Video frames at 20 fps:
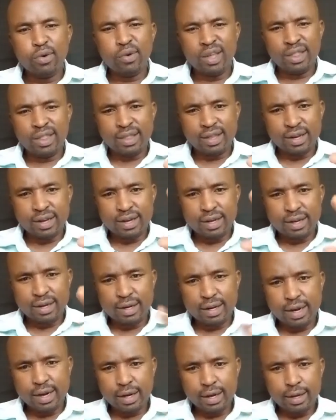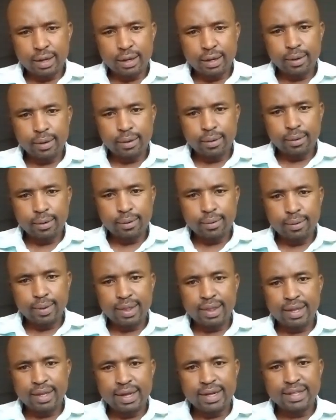
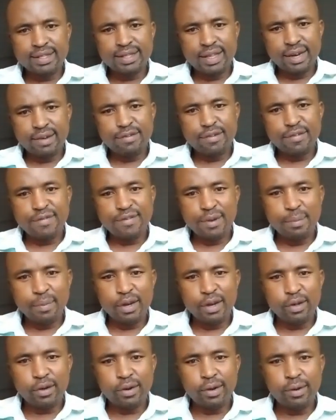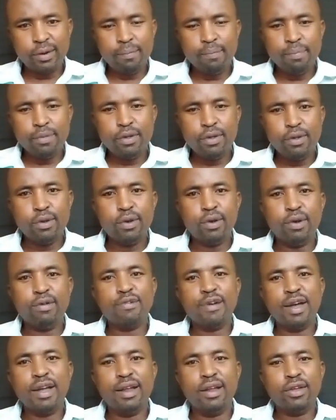with less than 50 million, you'll
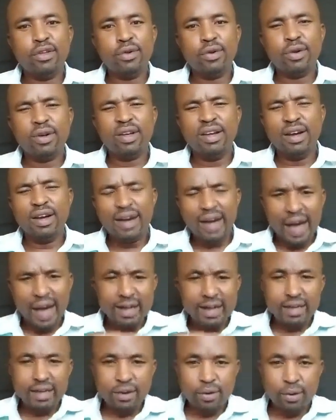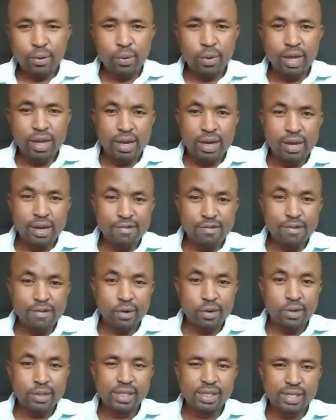find earlier on we had
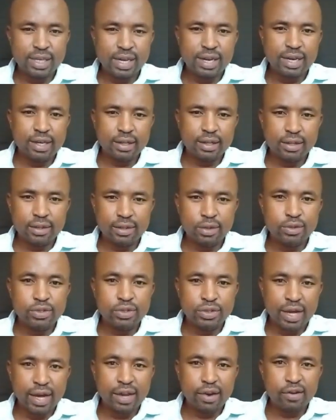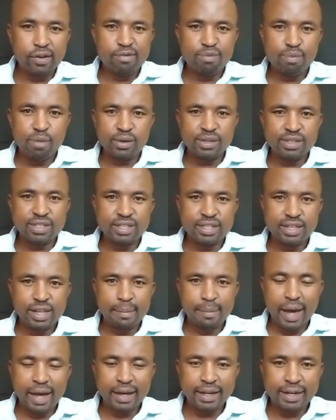difficulty selling those kind of bonds in the
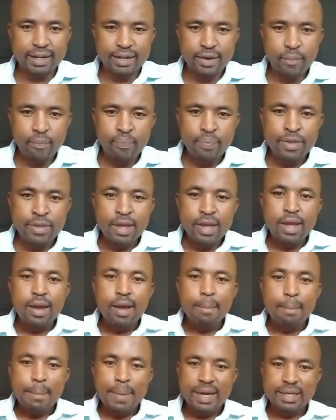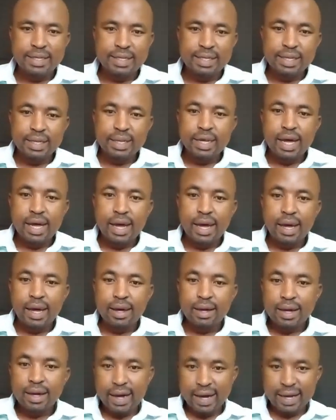market. But
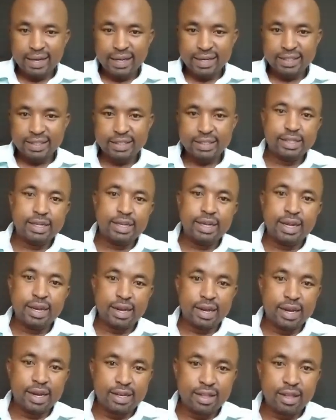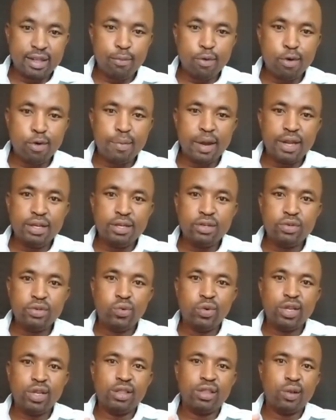currently and at the moment,
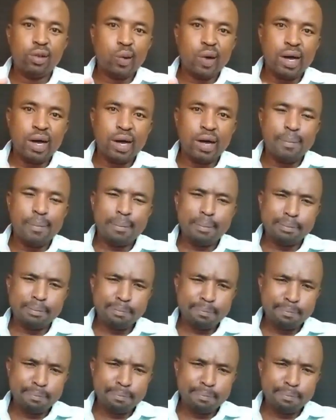with a